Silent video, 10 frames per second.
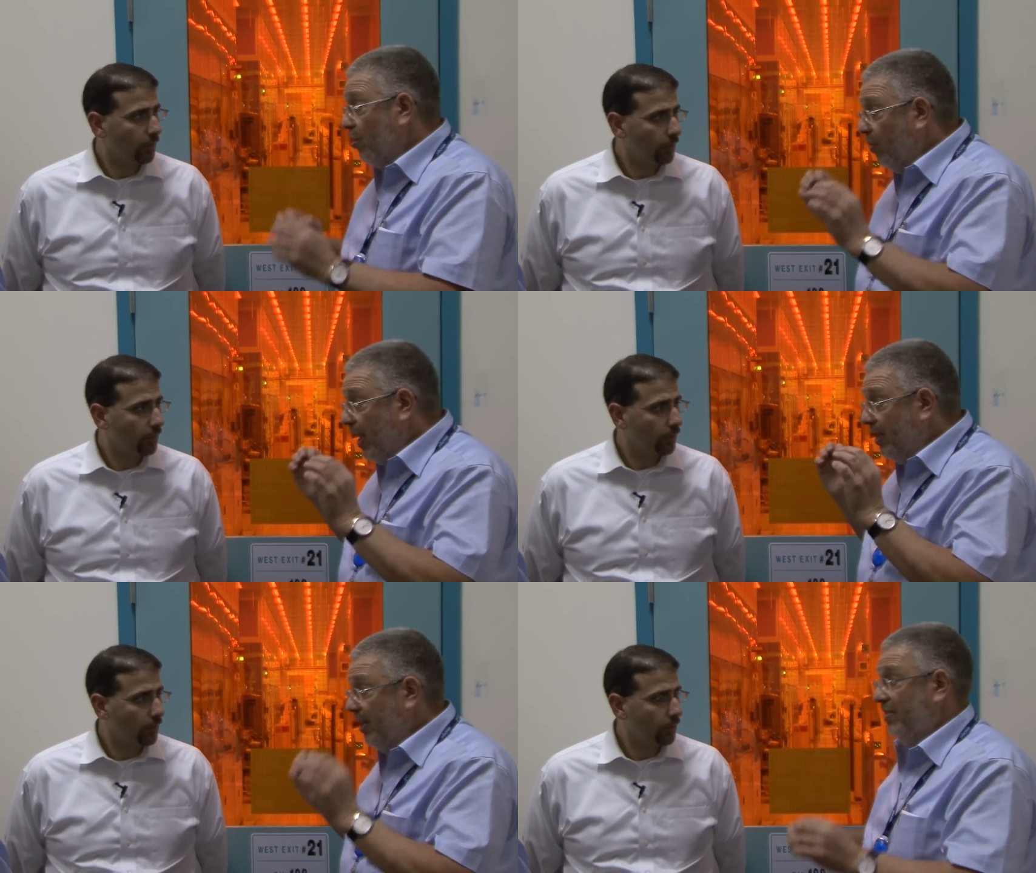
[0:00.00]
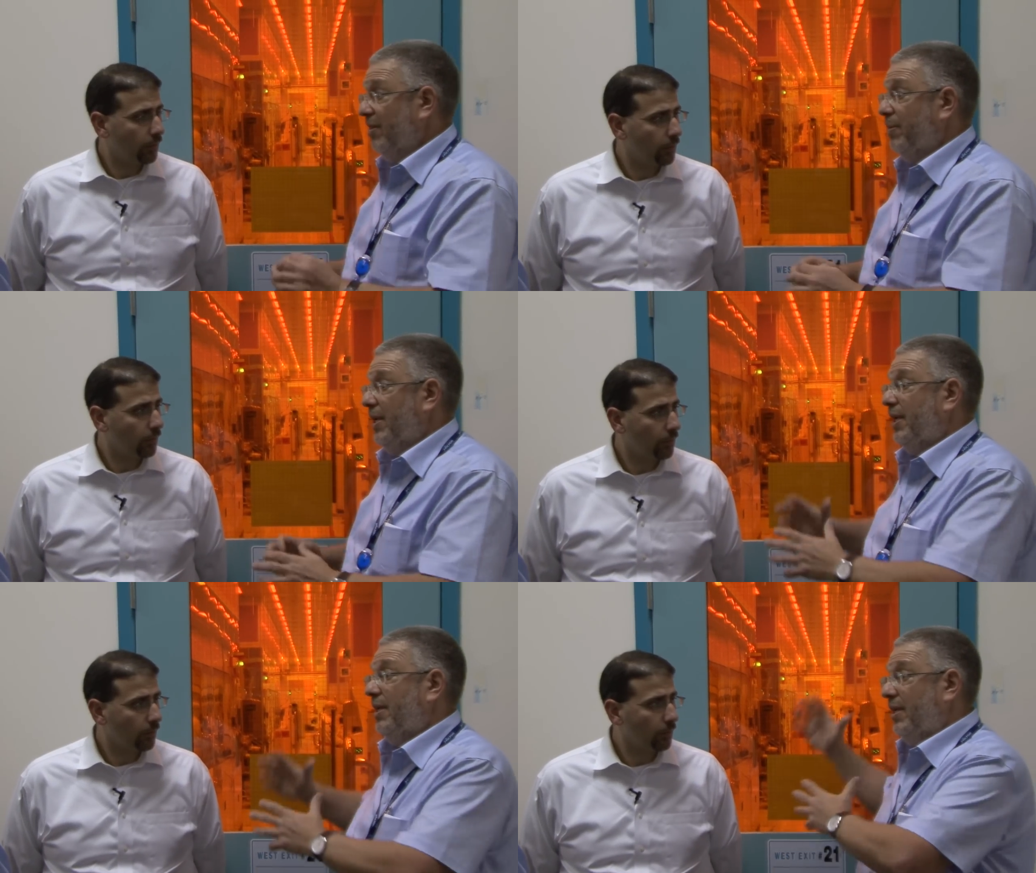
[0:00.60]
Speaker 1: is why
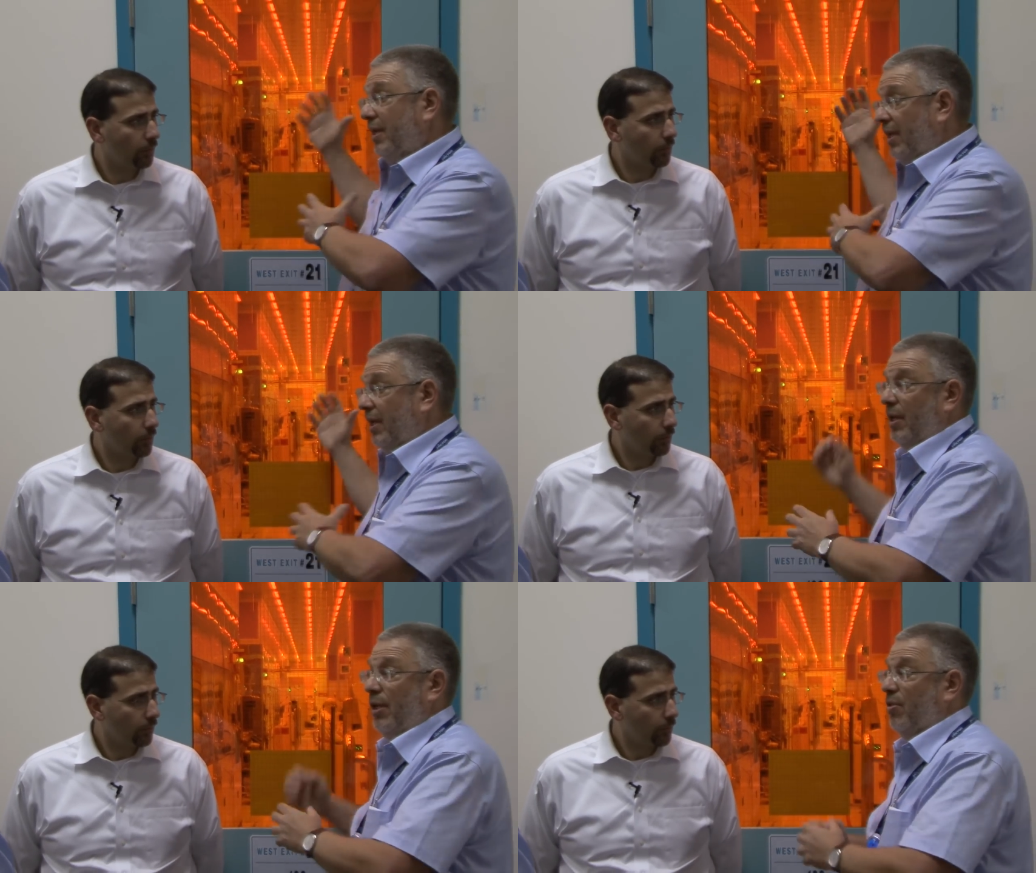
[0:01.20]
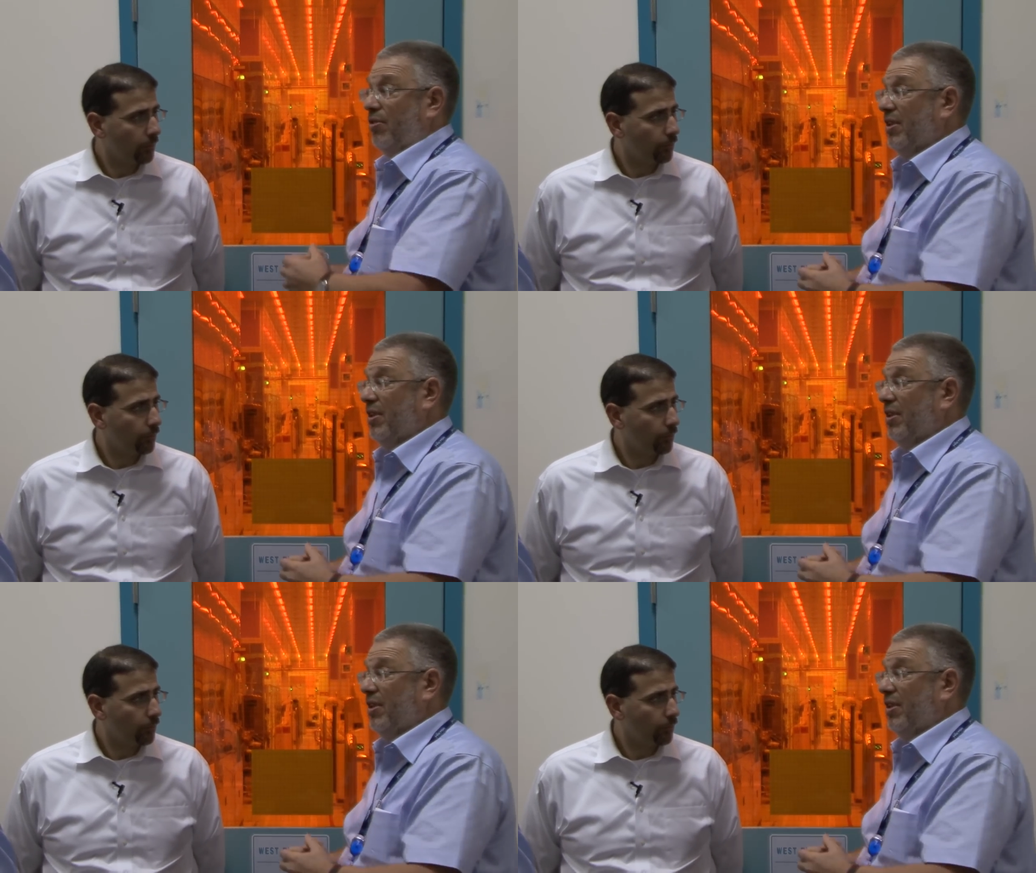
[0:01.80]
discipline is